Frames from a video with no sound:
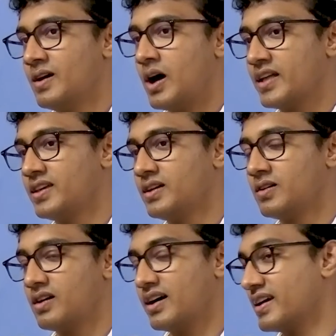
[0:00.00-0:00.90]
I
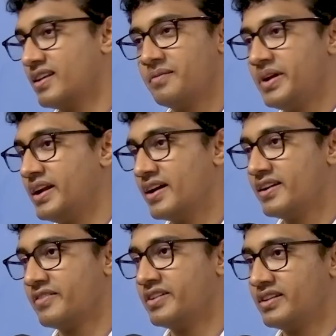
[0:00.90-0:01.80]
think again a
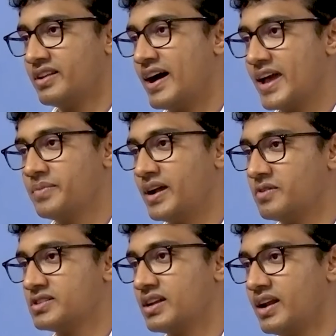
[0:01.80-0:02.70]
media-driven hype that
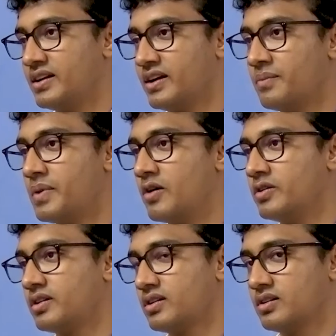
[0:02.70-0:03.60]
was created
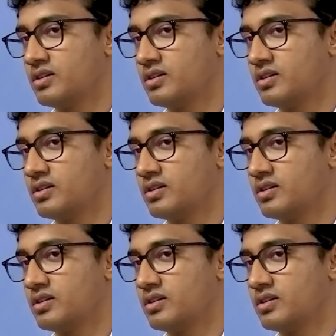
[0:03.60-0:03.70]
about